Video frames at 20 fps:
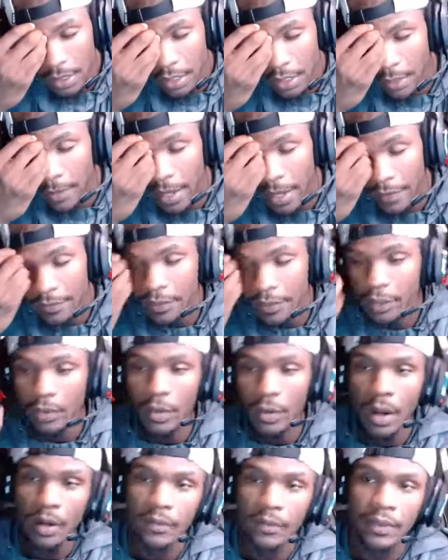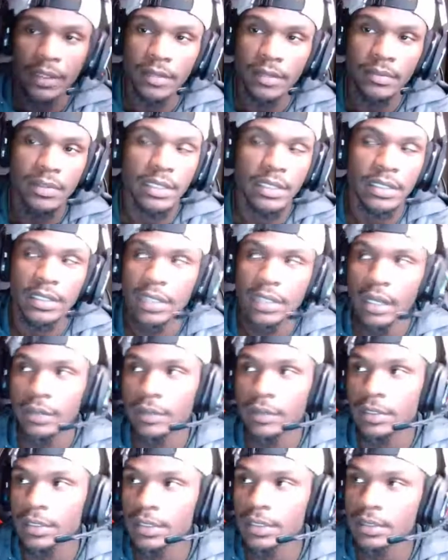I've known one of them since I
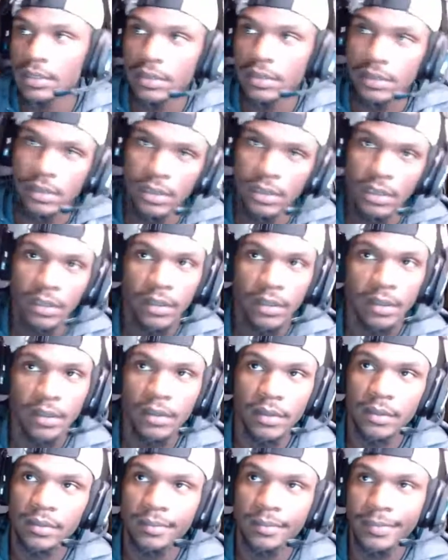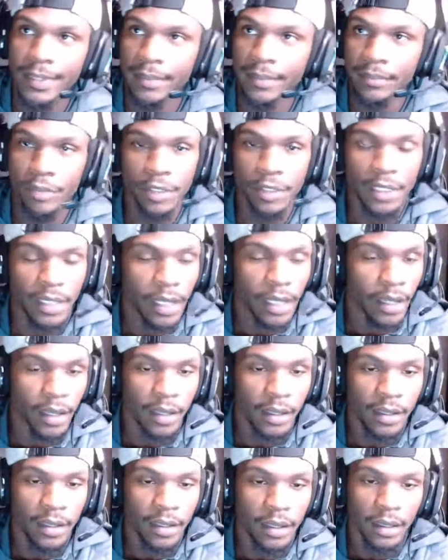was in
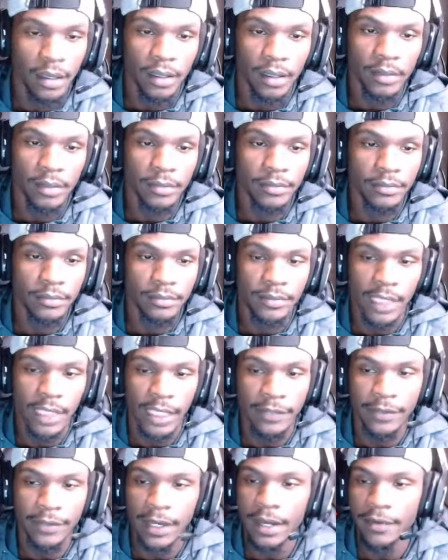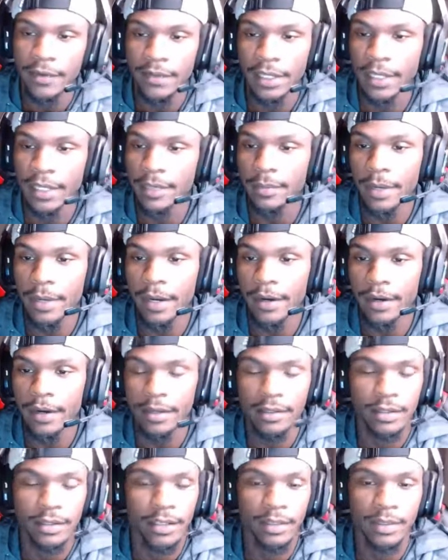pre-K. Like if I ever get
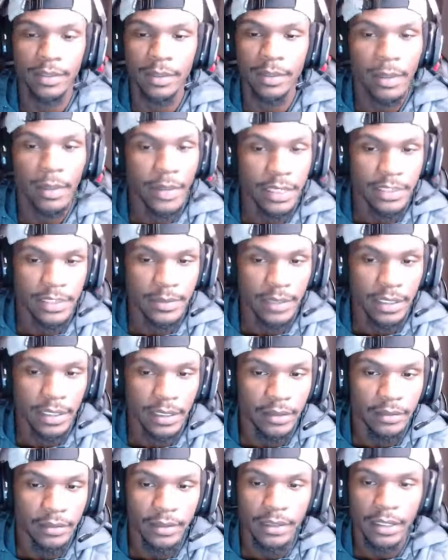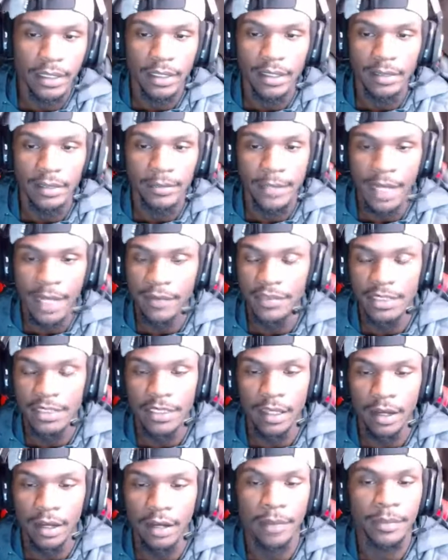married, he'll be my best man. Obviously
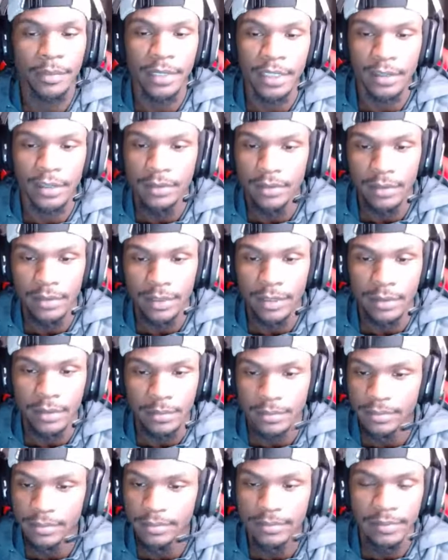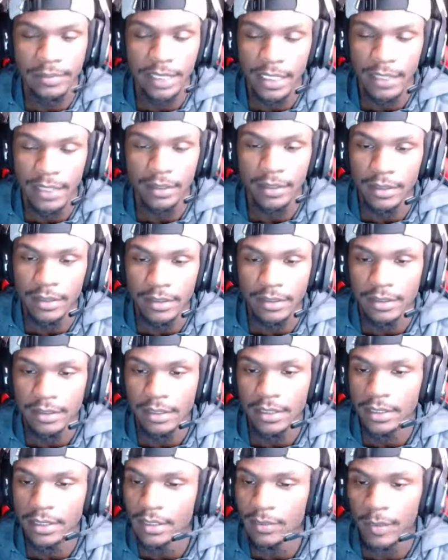they'll all be, in the
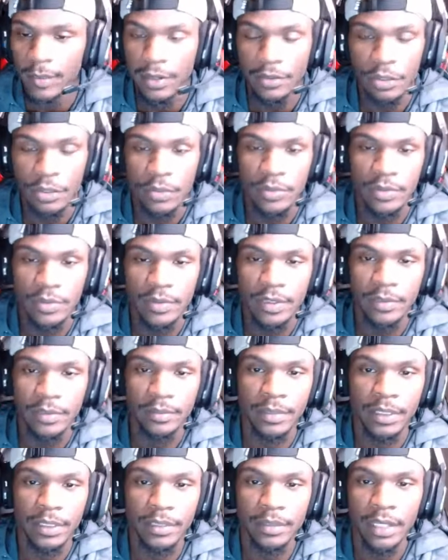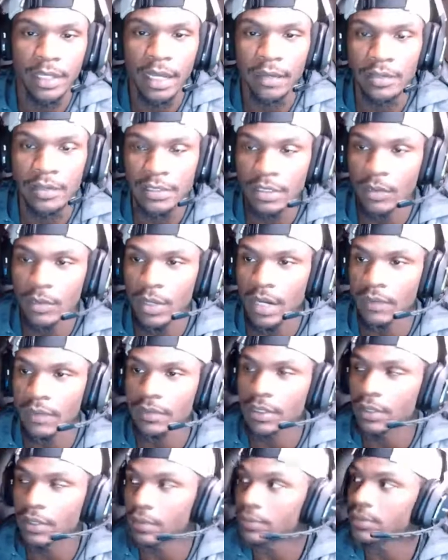in my groomsmen, but obviously the one I've
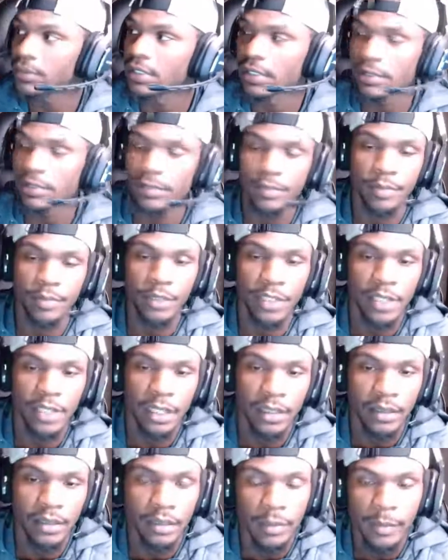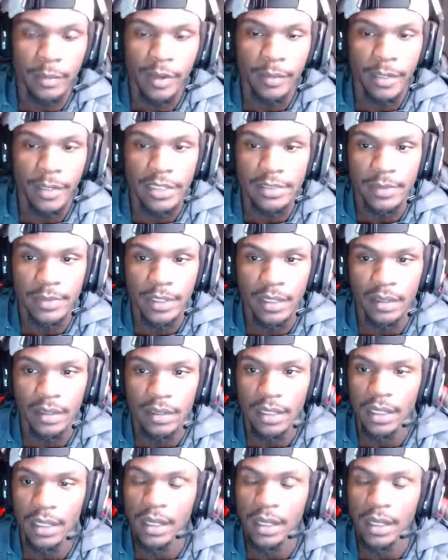known since pre-K, he'll be my best man.